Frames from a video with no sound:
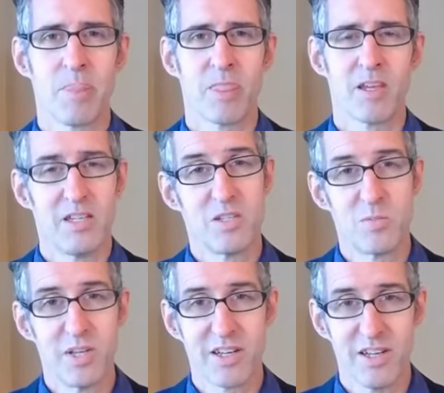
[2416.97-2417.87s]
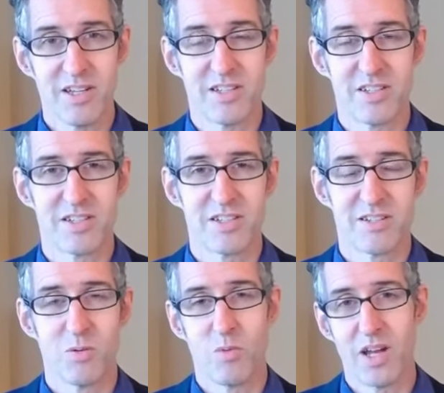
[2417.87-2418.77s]
is because
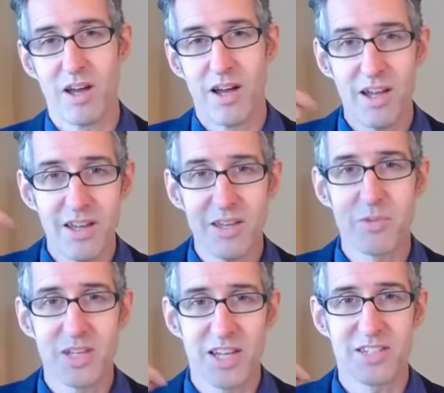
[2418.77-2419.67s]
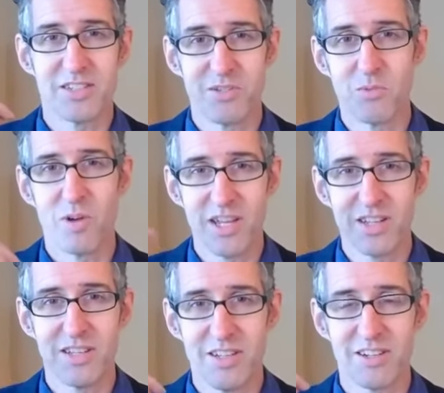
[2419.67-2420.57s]
when I am connected right
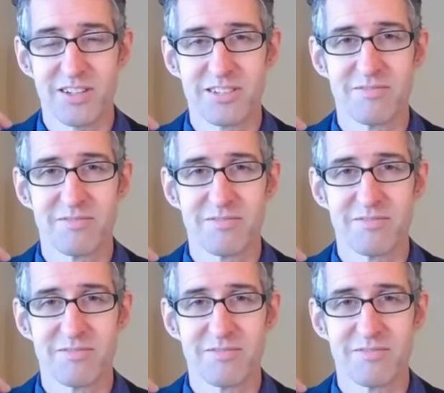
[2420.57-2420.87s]
here,